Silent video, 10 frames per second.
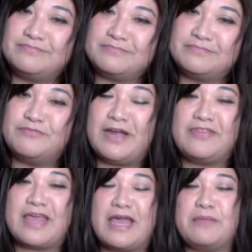define
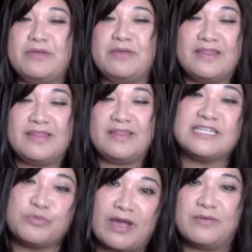that, but that's
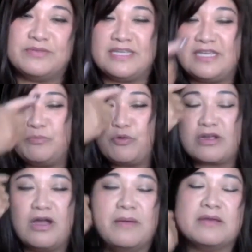why I was thinking more
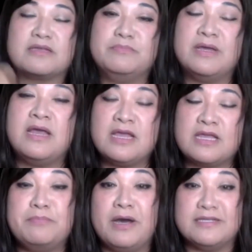
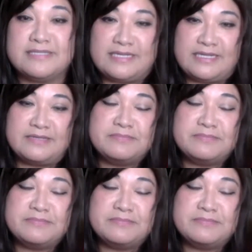compositing.